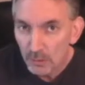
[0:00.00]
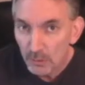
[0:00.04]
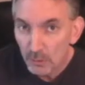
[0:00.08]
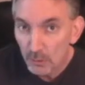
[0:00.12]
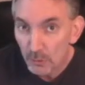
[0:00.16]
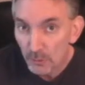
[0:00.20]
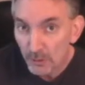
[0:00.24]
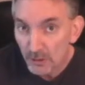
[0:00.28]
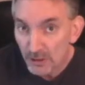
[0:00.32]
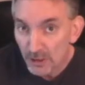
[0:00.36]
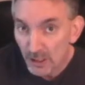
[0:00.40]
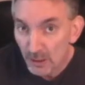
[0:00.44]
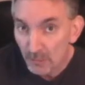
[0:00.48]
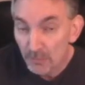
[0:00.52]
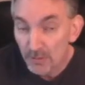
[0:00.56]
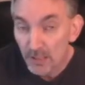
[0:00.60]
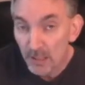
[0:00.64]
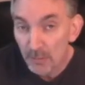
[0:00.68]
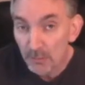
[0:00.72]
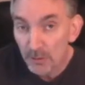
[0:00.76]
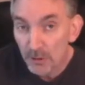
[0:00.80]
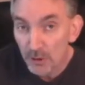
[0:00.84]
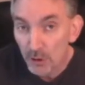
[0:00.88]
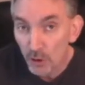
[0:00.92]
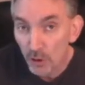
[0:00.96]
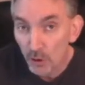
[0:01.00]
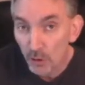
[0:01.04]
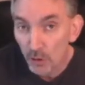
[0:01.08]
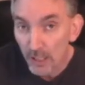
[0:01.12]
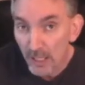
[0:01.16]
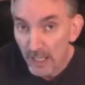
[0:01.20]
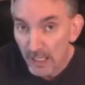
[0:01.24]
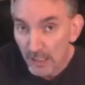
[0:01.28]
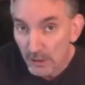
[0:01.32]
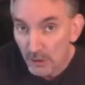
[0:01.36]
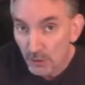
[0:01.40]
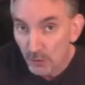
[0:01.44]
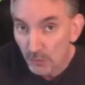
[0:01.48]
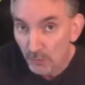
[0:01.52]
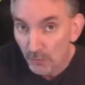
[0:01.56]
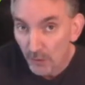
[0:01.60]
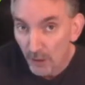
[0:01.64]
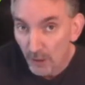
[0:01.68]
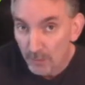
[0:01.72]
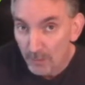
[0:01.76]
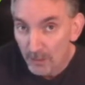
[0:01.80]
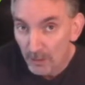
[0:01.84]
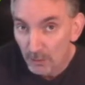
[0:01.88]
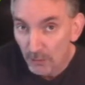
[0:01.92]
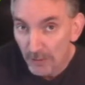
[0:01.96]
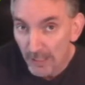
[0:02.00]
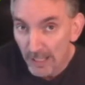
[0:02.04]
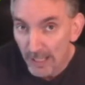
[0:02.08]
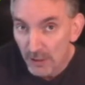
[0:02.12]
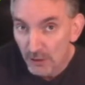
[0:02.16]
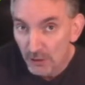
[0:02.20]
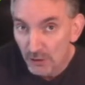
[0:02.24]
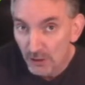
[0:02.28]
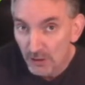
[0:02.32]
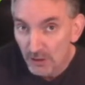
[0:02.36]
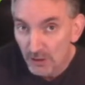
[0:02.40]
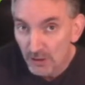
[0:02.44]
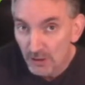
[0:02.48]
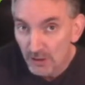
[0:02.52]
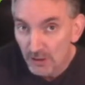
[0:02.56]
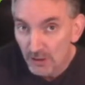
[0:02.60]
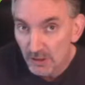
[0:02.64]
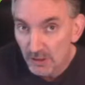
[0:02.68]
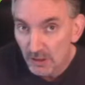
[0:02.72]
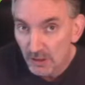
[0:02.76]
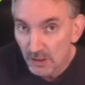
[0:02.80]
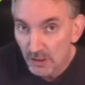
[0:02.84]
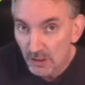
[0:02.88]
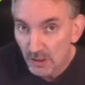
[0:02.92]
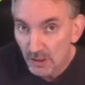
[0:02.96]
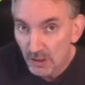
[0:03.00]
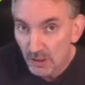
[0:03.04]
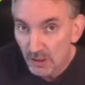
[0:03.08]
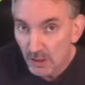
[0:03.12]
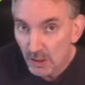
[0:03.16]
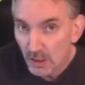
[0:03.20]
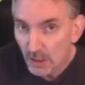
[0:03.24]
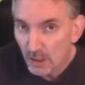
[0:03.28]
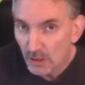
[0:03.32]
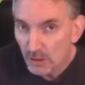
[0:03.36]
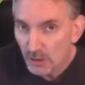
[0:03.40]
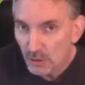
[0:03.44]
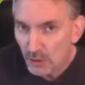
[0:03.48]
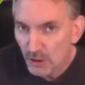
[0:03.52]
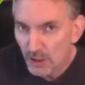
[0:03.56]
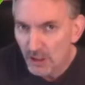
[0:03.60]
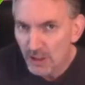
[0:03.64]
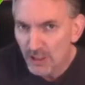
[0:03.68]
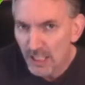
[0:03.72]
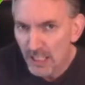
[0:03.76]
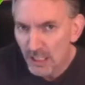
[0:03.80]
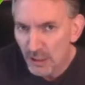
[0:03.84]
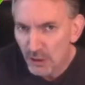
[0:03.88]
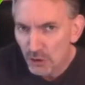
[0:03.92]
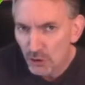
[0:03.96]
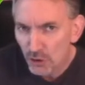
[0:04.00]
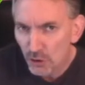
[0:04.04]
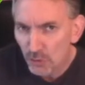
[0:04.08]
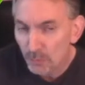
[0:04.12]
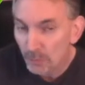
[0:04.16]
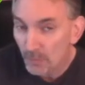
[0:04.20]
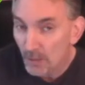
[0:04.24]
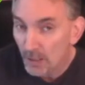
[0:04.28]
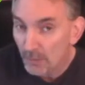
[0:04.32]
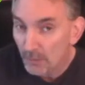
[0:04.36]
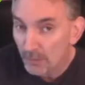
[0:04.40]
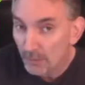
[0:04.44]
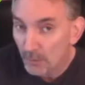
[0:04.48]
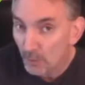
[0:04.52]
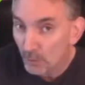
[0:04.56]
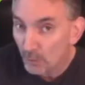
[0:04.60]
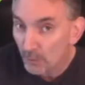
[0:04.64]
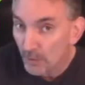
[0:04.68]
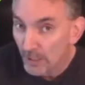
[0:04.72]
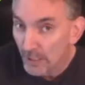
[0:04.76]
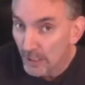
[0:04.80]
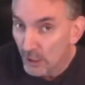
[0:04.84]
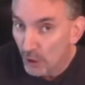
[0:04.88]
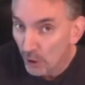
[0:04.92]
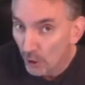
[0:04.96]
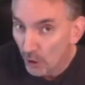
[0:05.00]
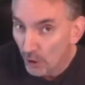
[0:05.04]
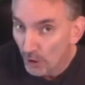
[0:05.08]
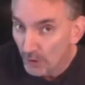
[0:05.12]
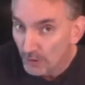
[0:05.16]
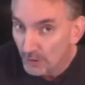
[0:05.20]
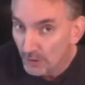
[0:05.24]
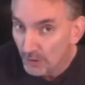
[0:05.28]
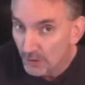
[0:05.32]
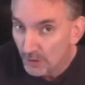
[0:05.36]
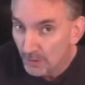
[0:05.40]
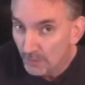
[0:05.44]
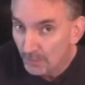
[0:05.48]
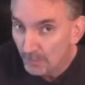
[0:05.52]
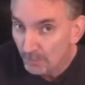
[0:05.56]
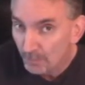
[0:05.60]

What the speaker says: which we sometimes call exothermic reactions, so the test tube might feel very hot.